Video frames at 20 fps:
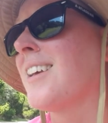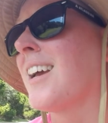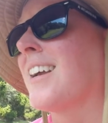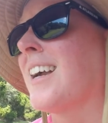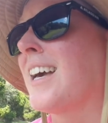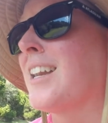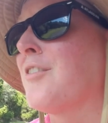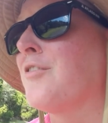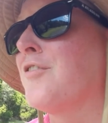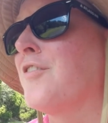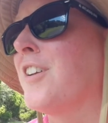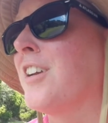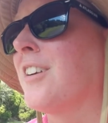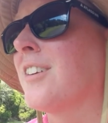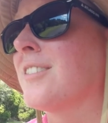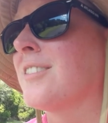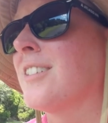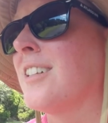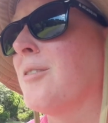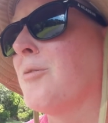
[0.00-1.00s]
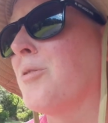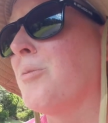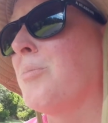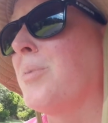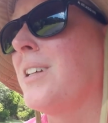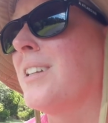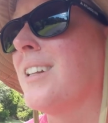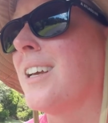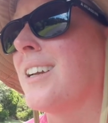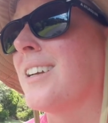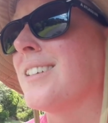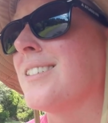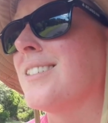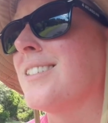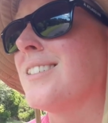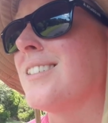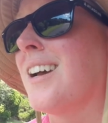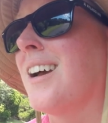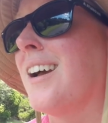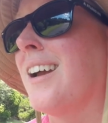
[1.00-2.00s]
I kind of figured that it would be like a
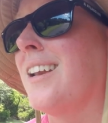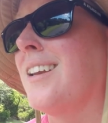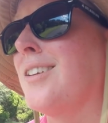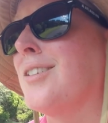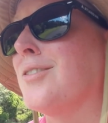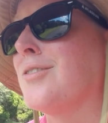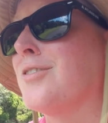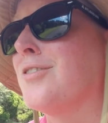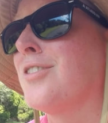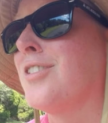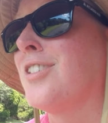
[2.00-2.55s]
sign of,